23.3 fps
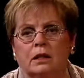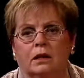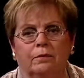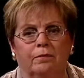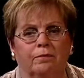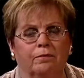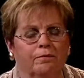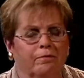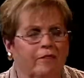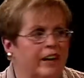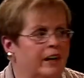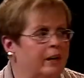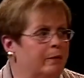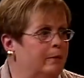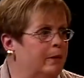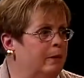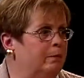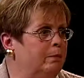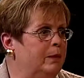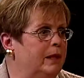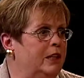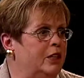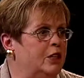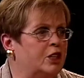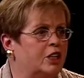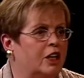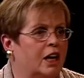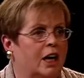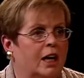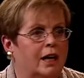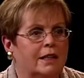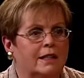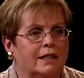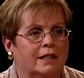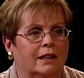and vitamin B
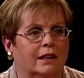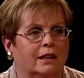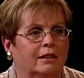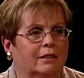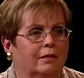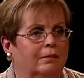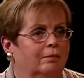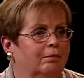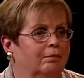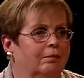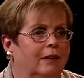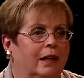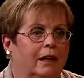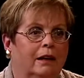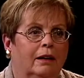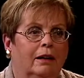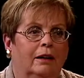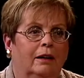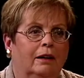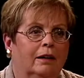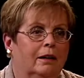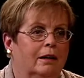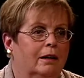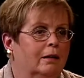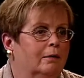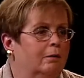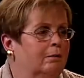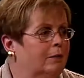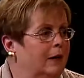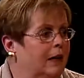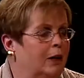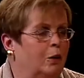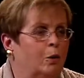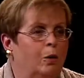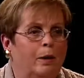shots and
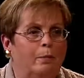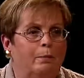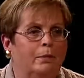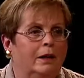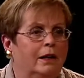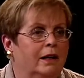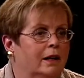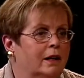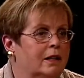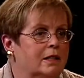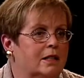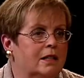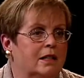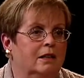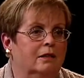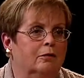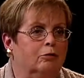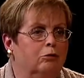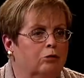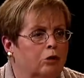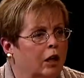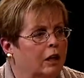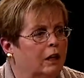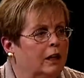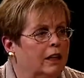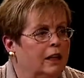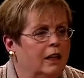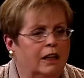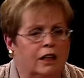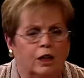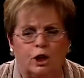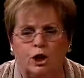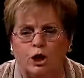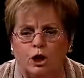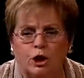equipment and running
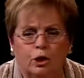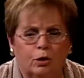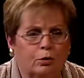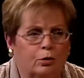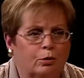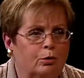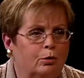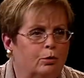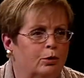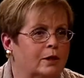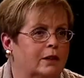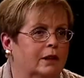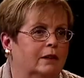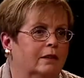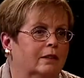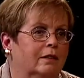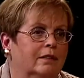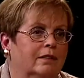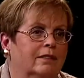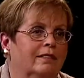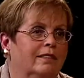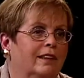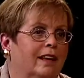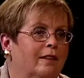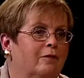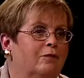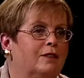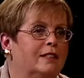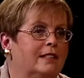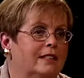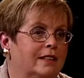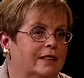and shoes and every